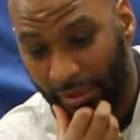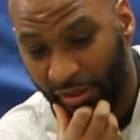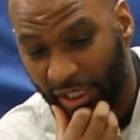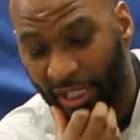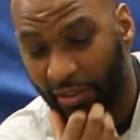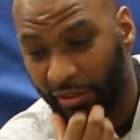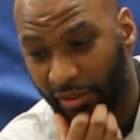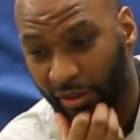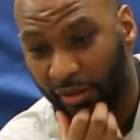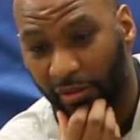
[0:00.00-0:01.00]

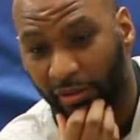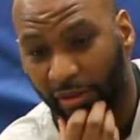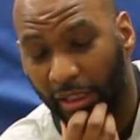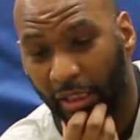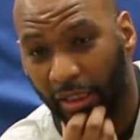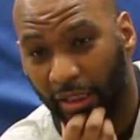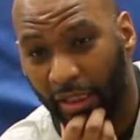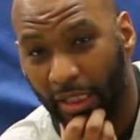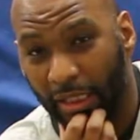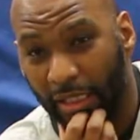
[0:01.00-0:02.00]
challenges
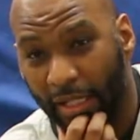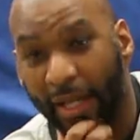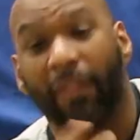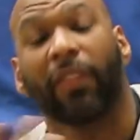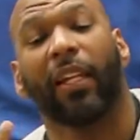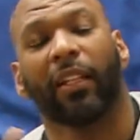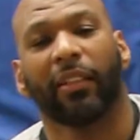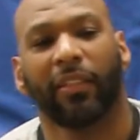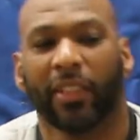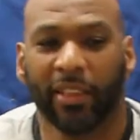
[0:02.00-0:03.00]

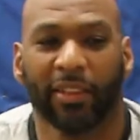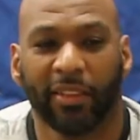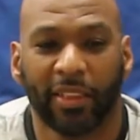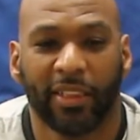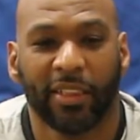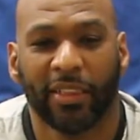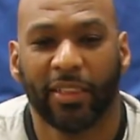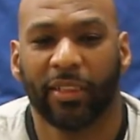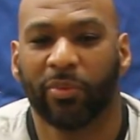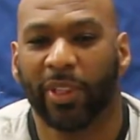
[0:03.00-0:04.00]
athletically
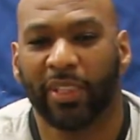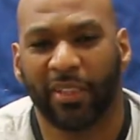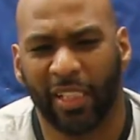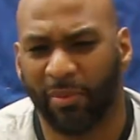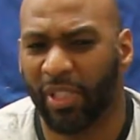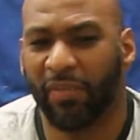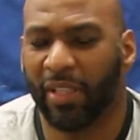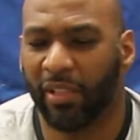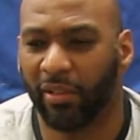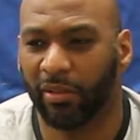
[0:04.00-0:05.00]
with the teams. Even
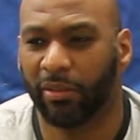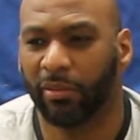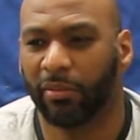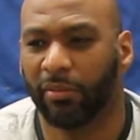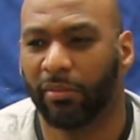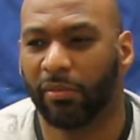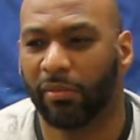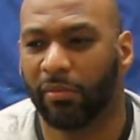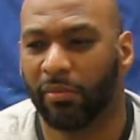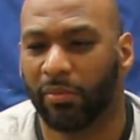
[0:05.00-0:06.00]
though
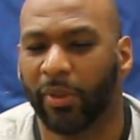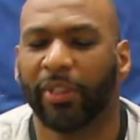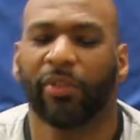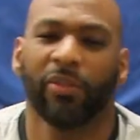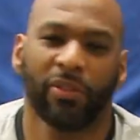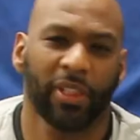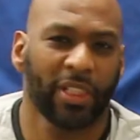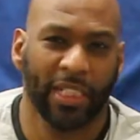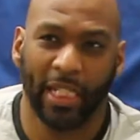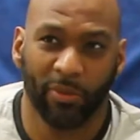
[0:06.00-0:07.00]
what you see
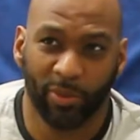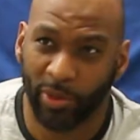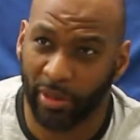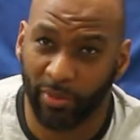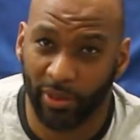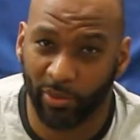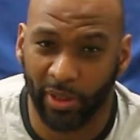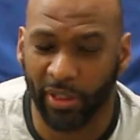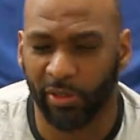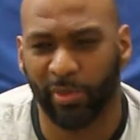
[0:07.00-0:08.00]
now is pretty much
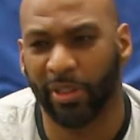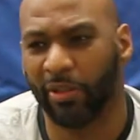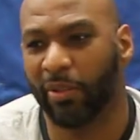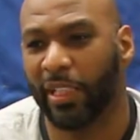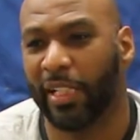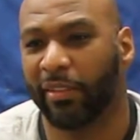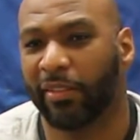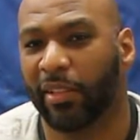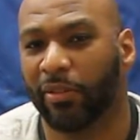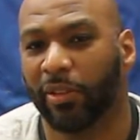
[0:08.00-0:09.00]
what he's been doing, I
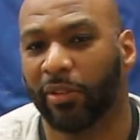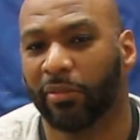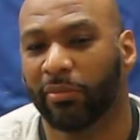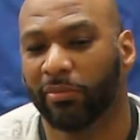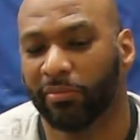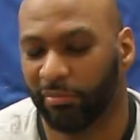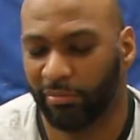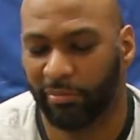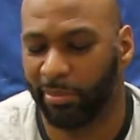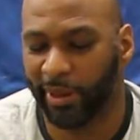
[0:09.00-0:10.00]
just don't know.
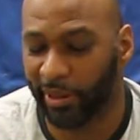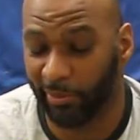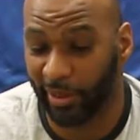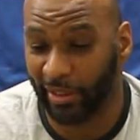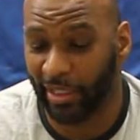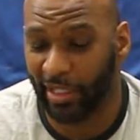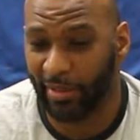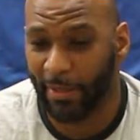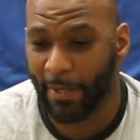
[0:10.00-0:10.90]
But anyway,